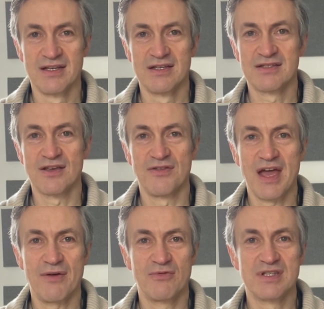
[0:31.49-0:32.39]
So
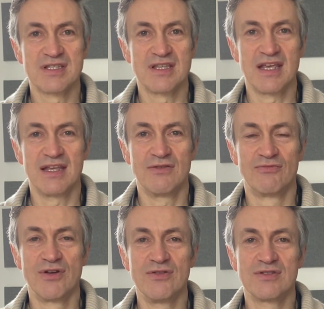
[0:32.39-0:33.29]
that was the
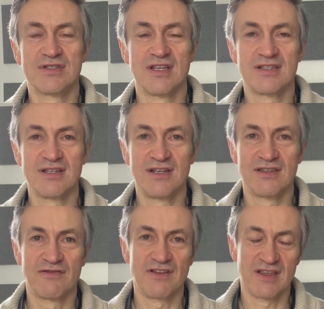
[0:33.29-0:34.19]
root, the third,
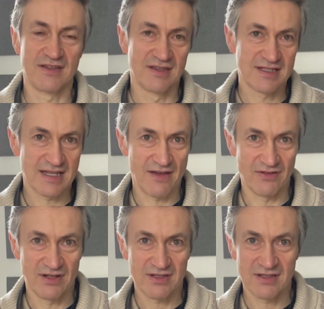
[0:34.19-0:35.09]
the fifth and the
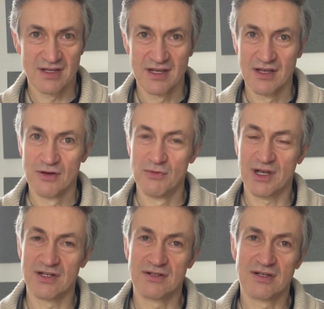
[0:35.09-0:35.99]
seventh. We're
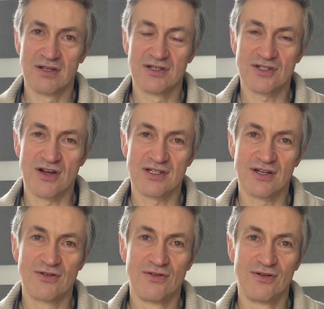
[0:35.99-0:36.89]
going to construct a
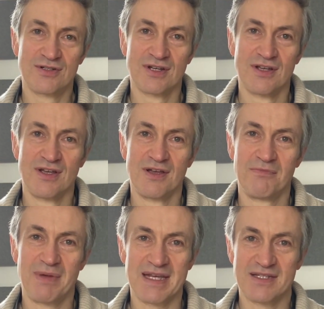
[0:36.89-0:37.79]
chord
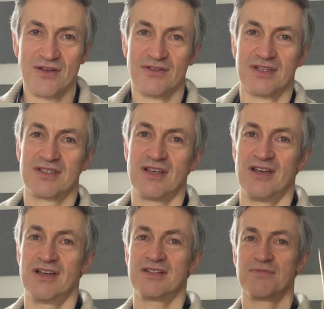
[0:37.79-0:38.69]
based on the
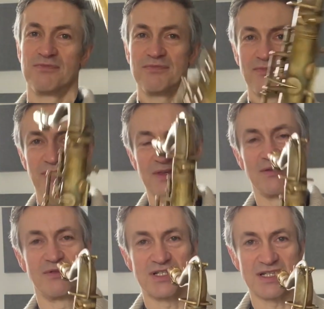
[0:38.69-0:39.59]
third,
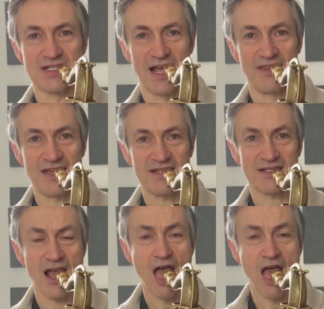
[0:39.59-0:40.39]
which is like this.